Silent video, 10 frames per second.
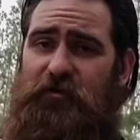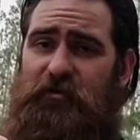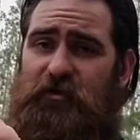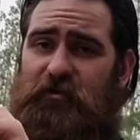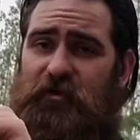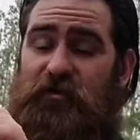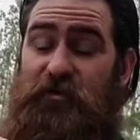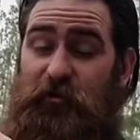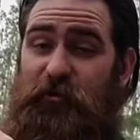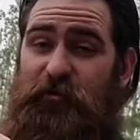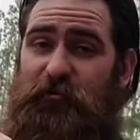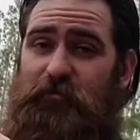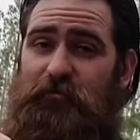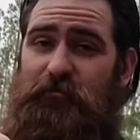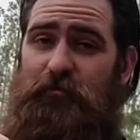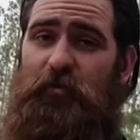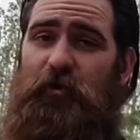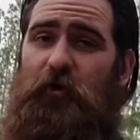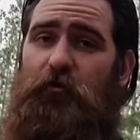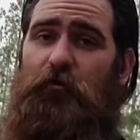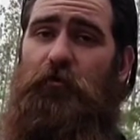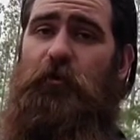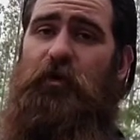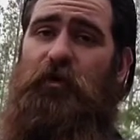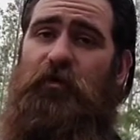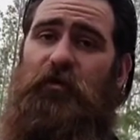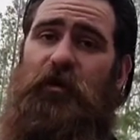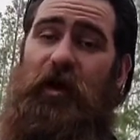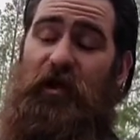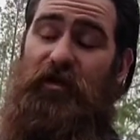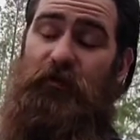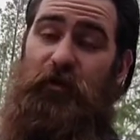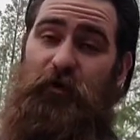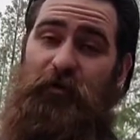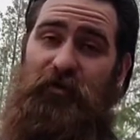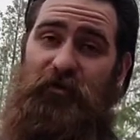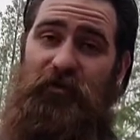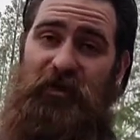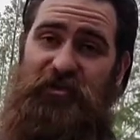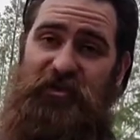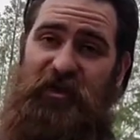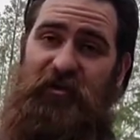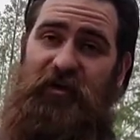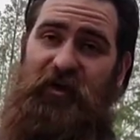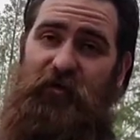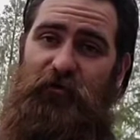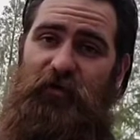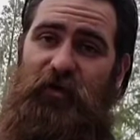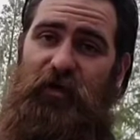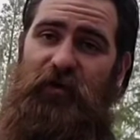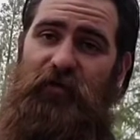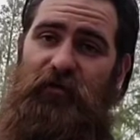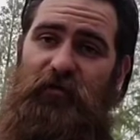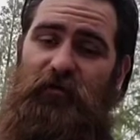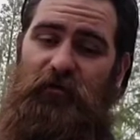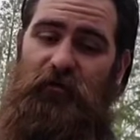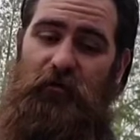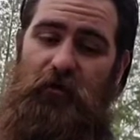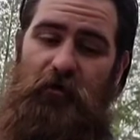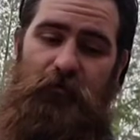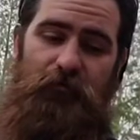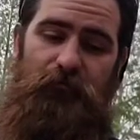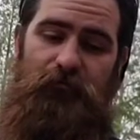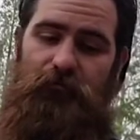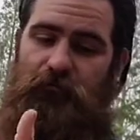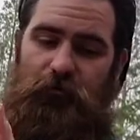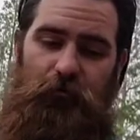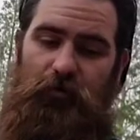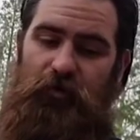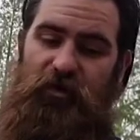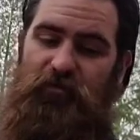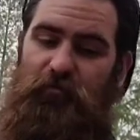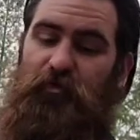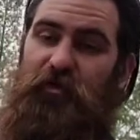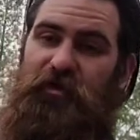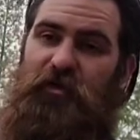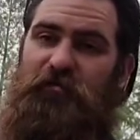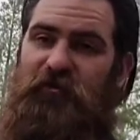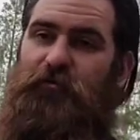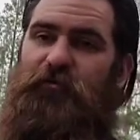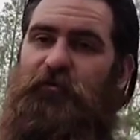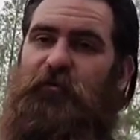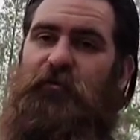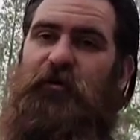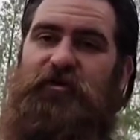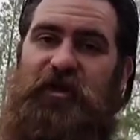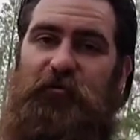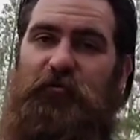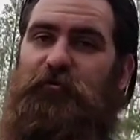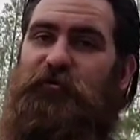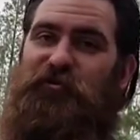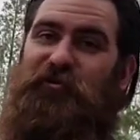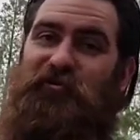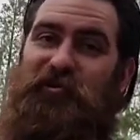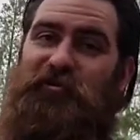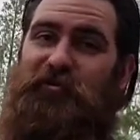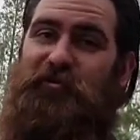in the description below, and I highly recommend that you guys check it out, and even pick up some of their shampoo and their conditioner,